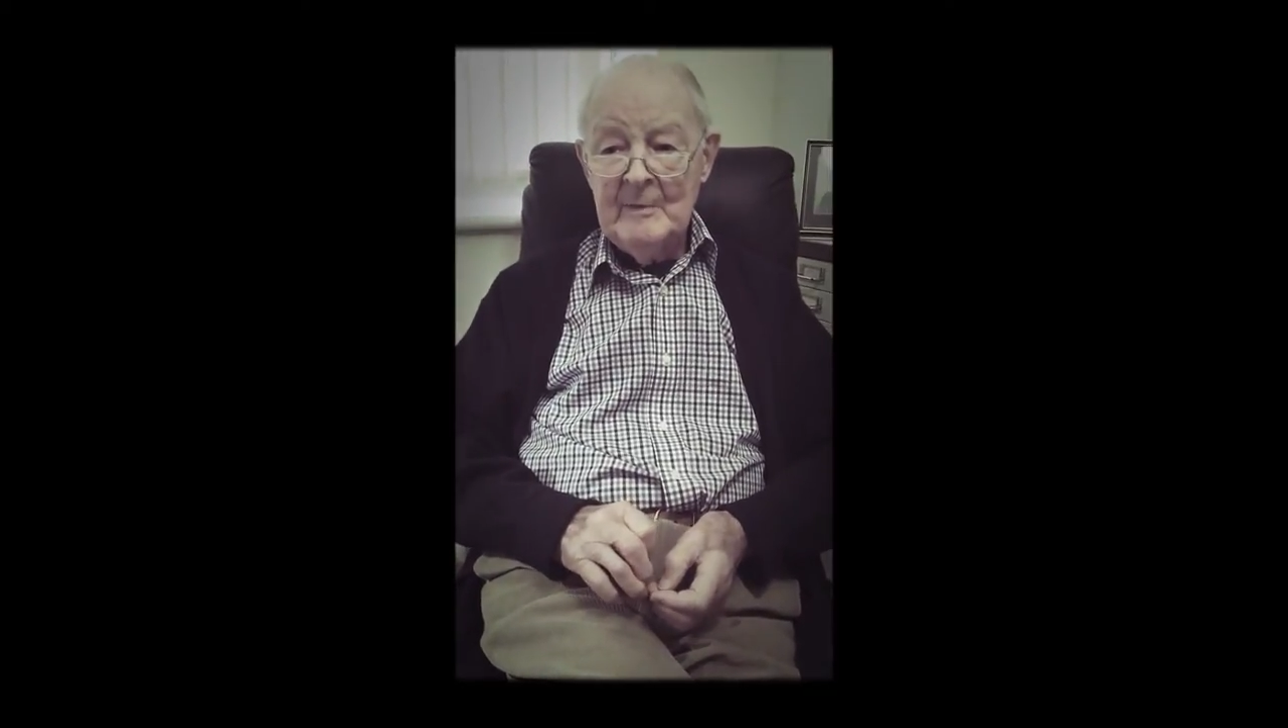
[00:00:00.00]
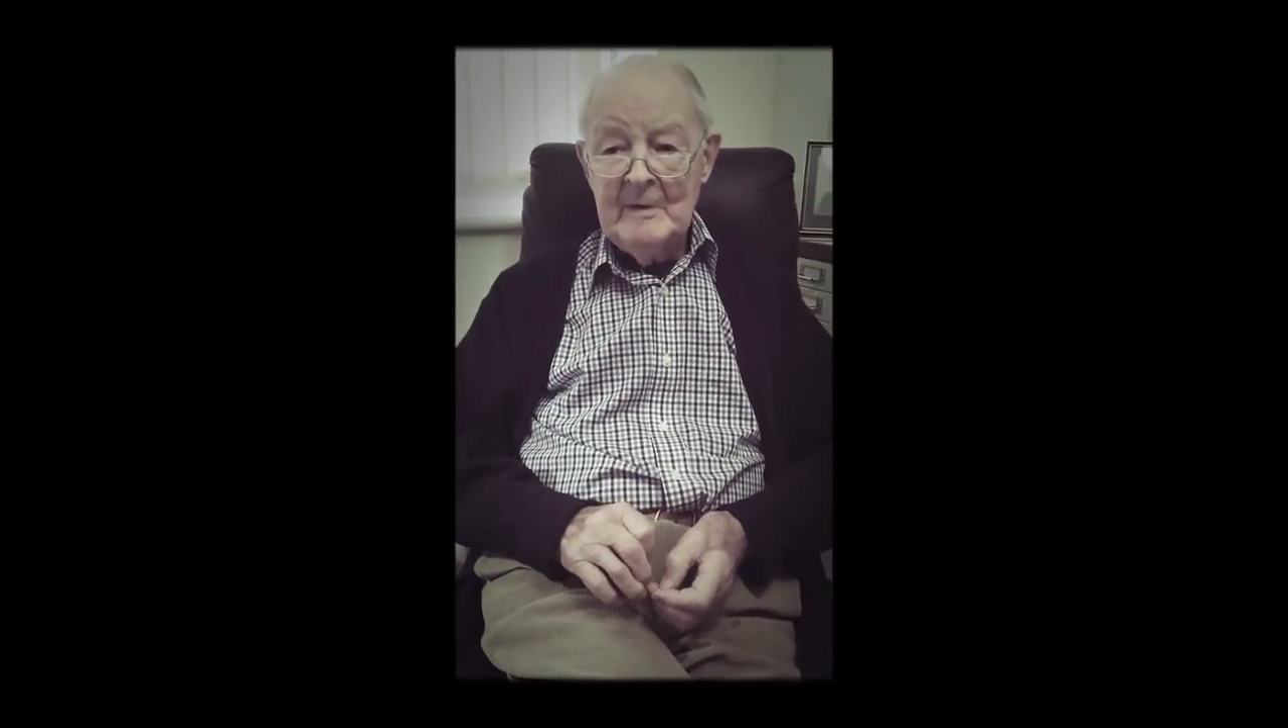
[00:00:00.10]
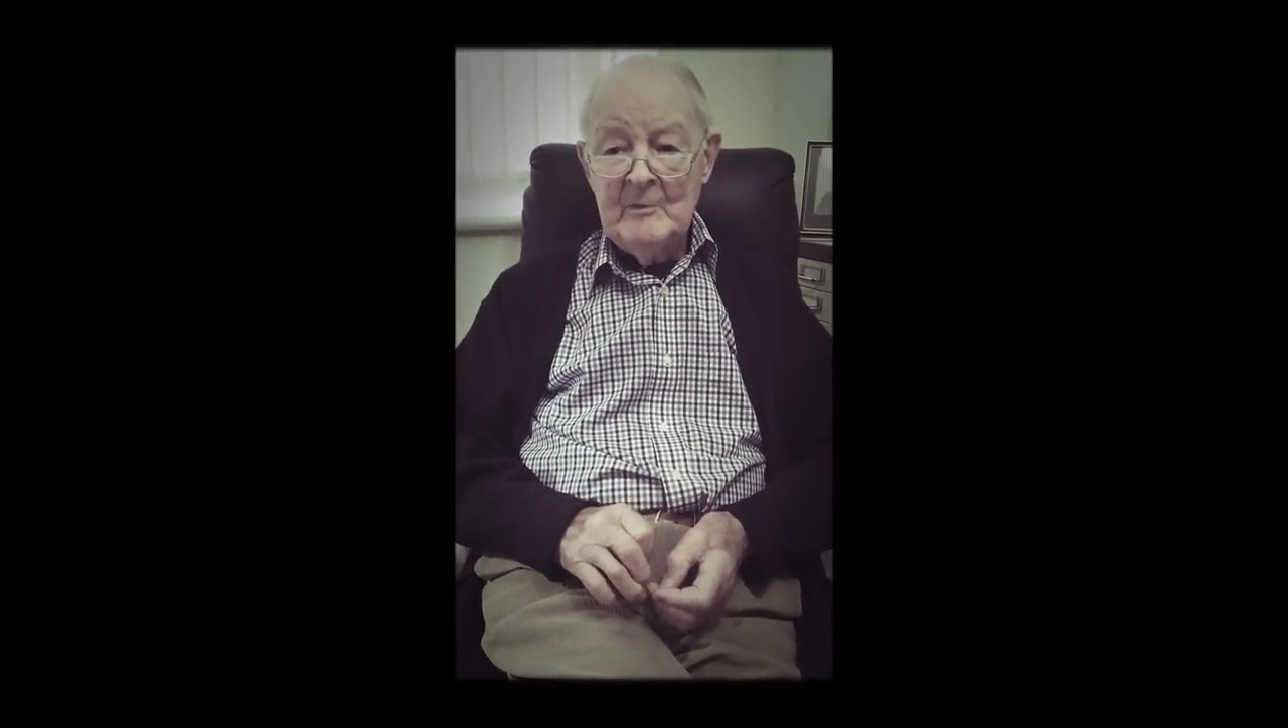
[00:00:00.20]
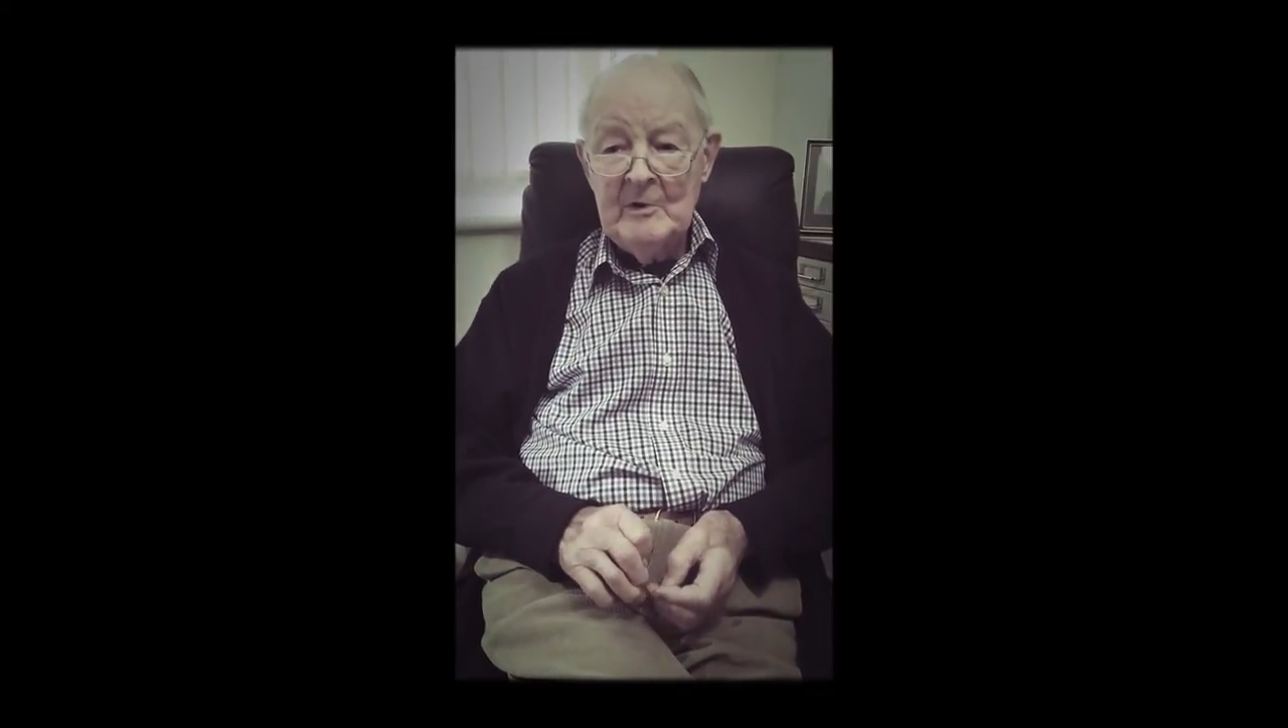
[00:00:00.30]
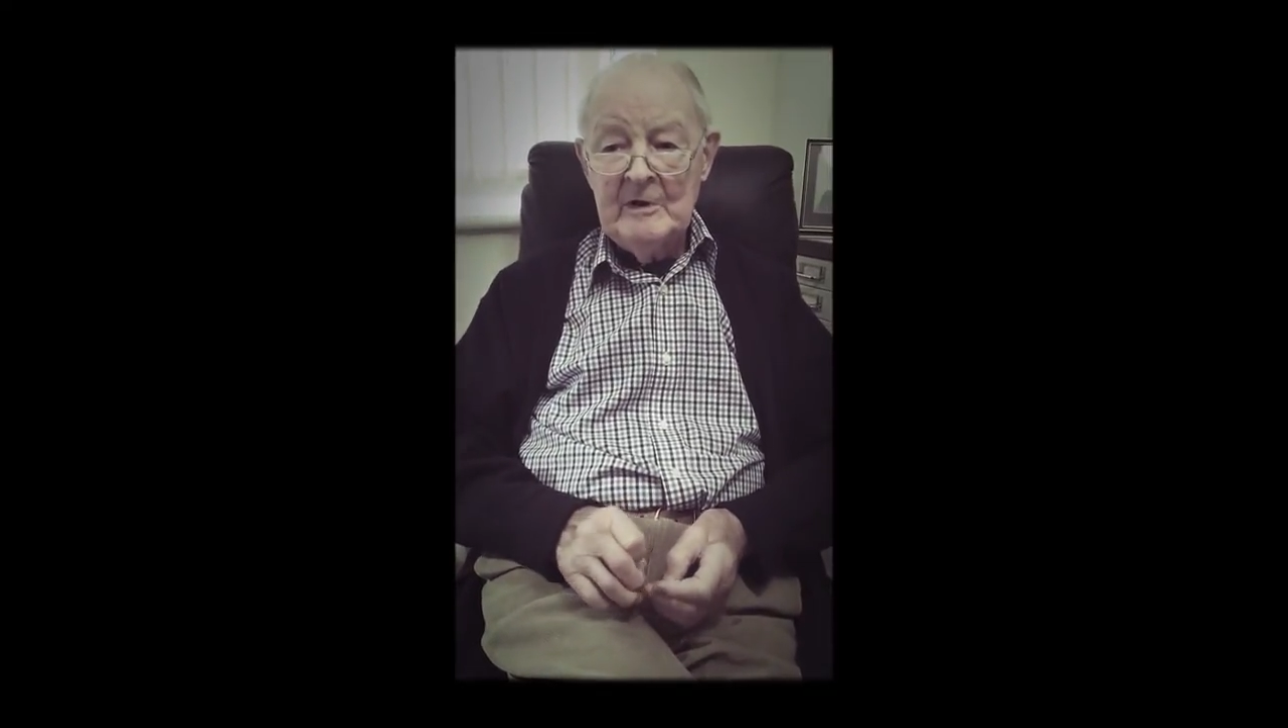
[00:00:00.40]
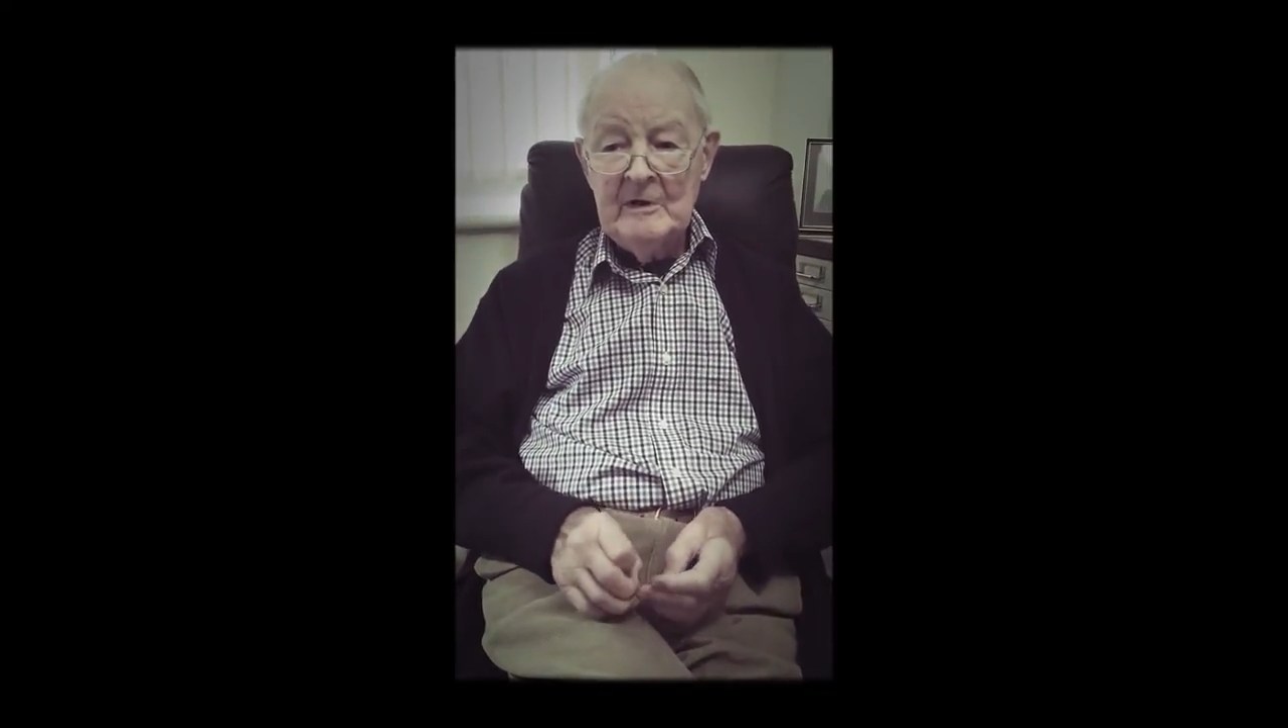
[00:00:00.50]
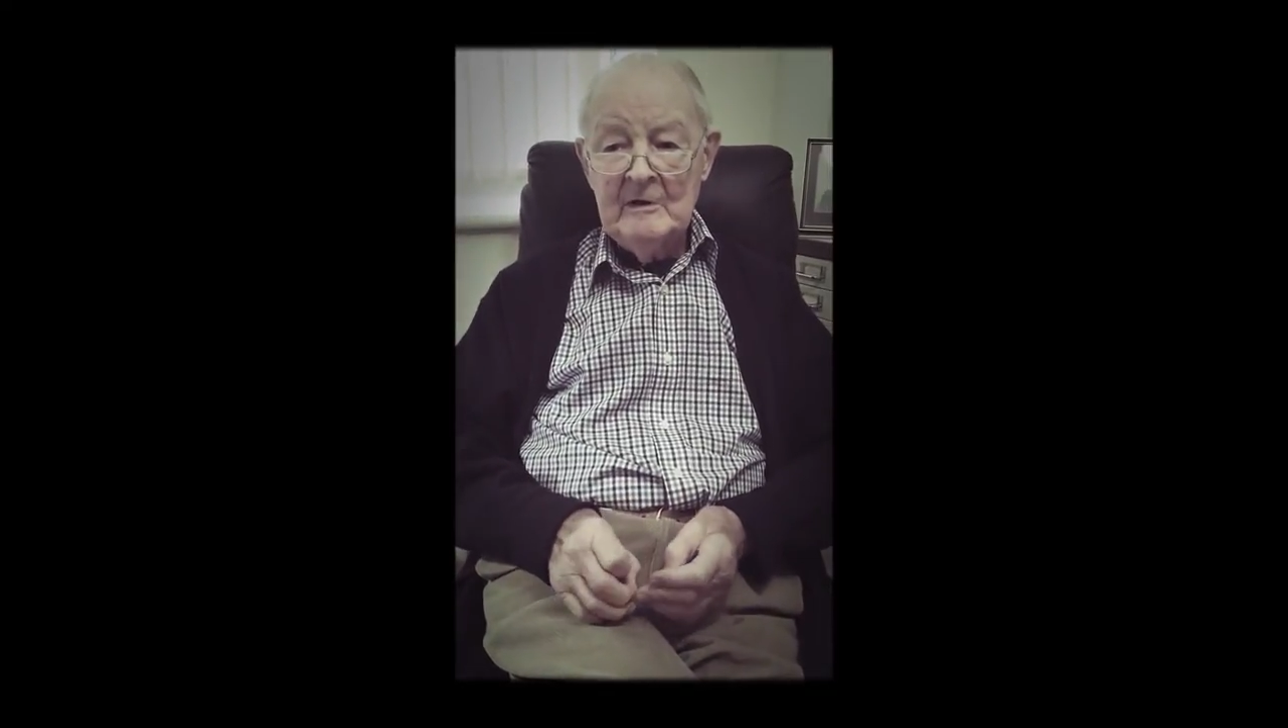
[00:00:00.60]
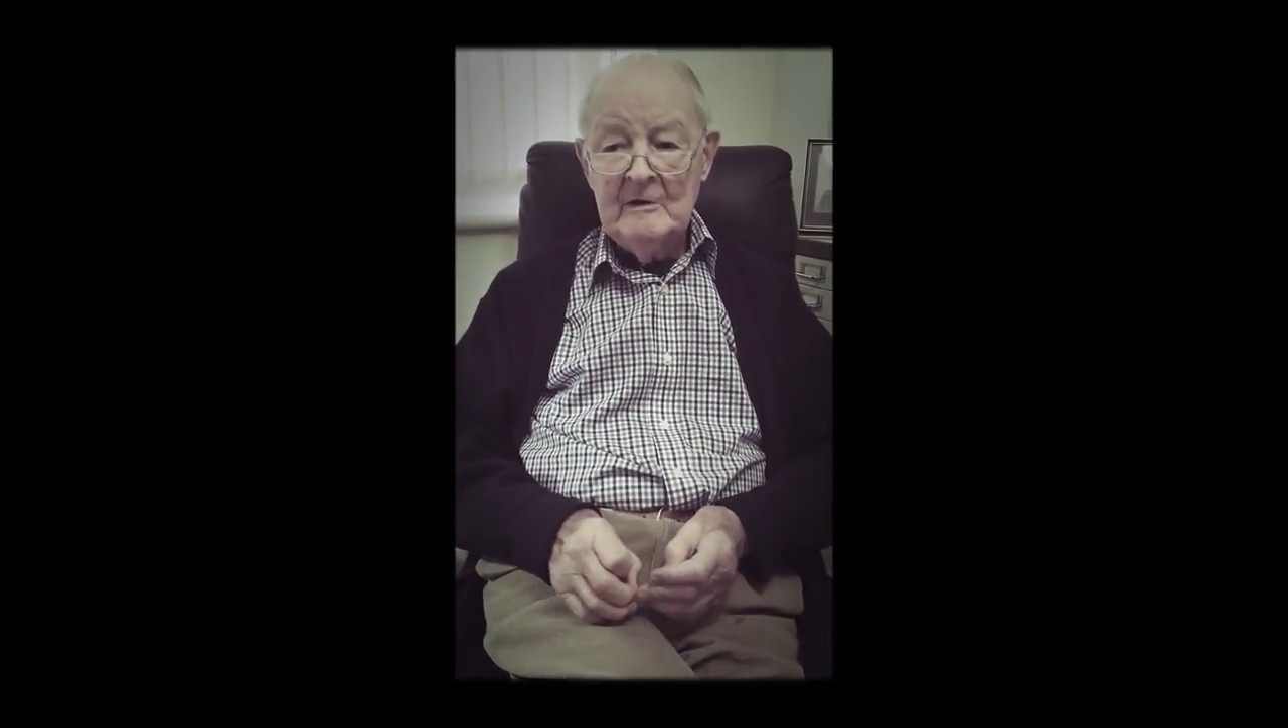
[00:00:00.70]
memory